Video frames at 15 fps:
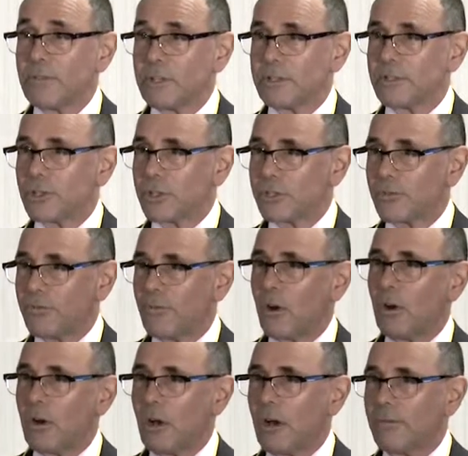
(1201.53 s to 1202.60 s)
it just
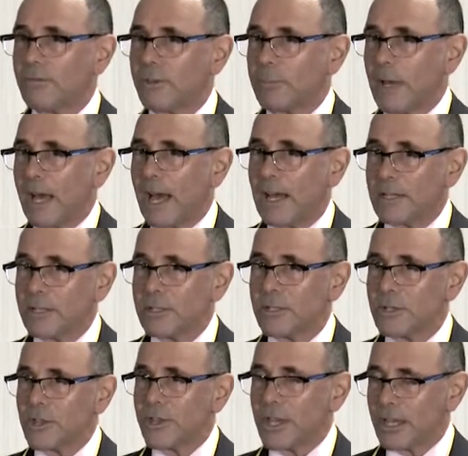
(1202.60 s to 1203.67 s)
off the bat.
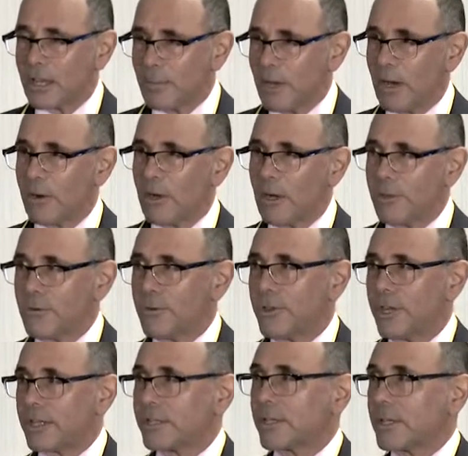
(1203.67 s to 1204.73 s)
Think about other
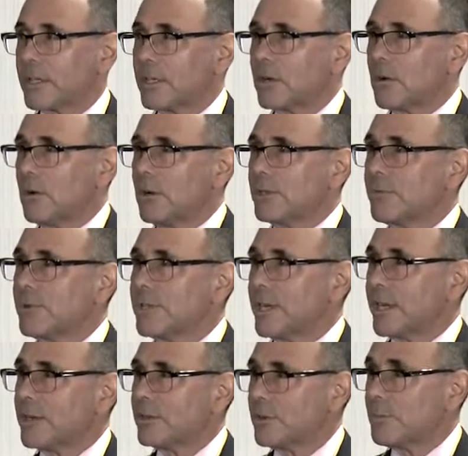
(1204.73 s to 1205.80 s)
things that can cause
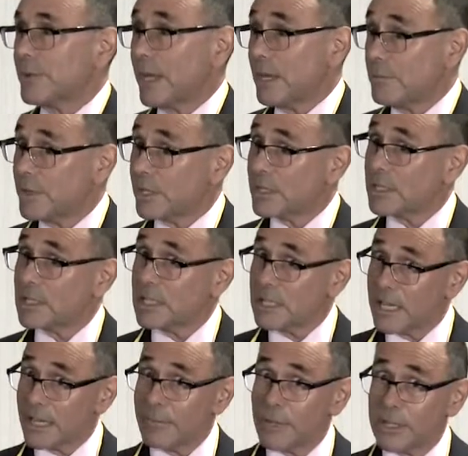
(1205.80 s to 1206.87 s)
radicular pain, because
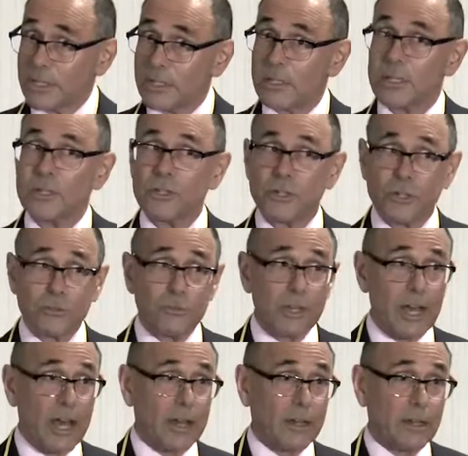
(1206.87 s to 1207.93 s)
ligaments can do
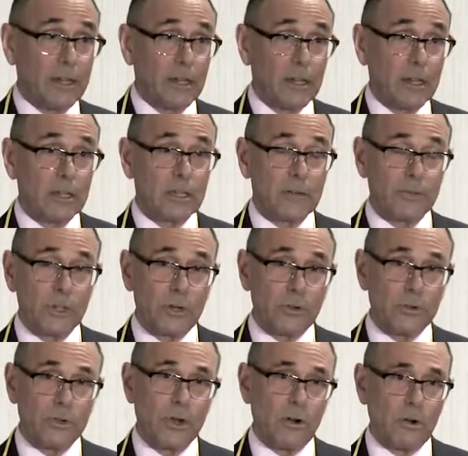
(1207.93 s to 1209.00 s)
that. And if you
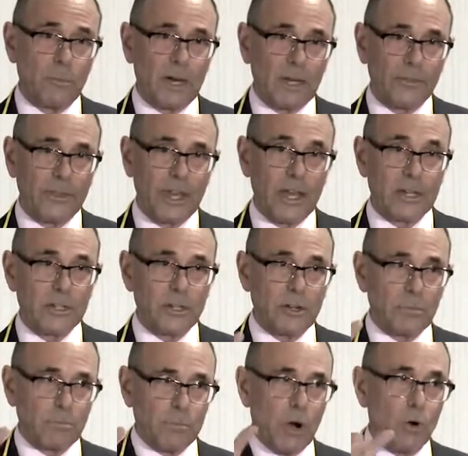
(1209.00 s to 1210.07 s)
don't know about that and you
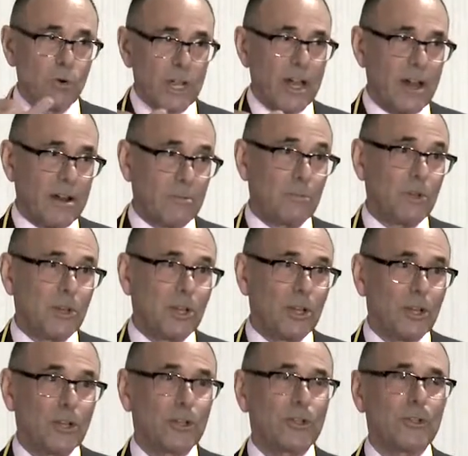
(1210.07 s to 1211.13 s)
don't poke at them,
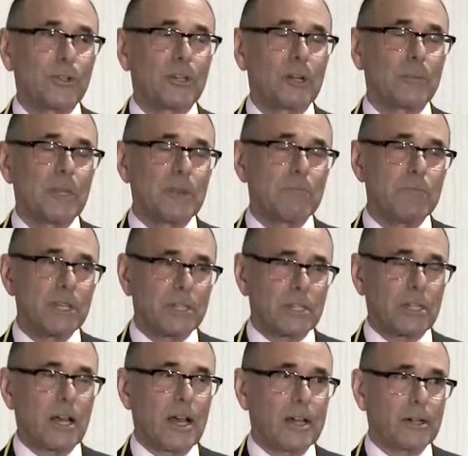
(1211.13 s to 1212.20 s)
you're going to be
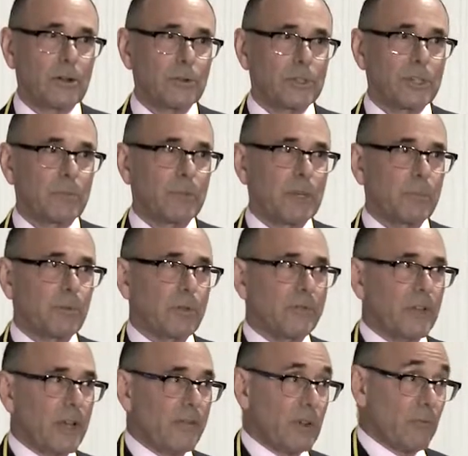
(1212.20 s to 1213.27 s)
misdiagnosing people of
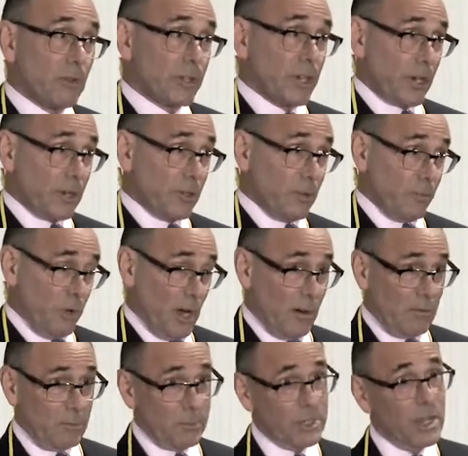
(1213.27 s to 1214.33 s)
having radicular
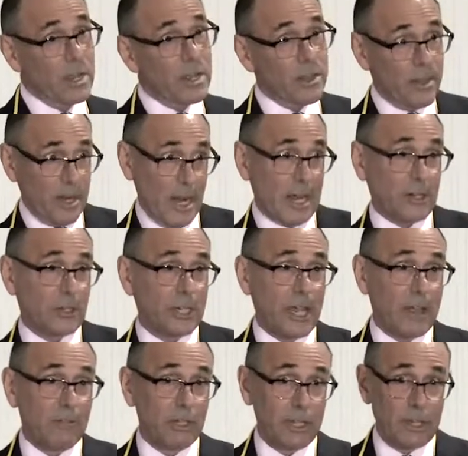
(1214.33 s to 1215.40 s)
problems that actually
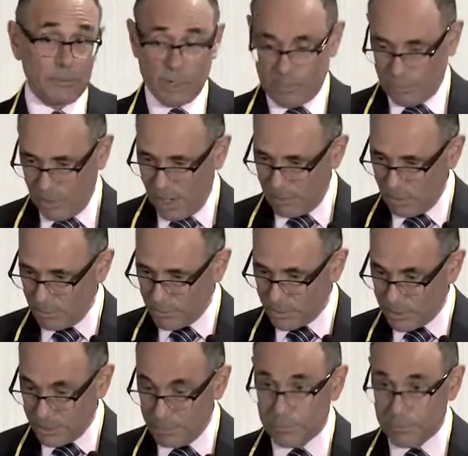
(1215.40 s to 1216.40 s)
have ligament problems.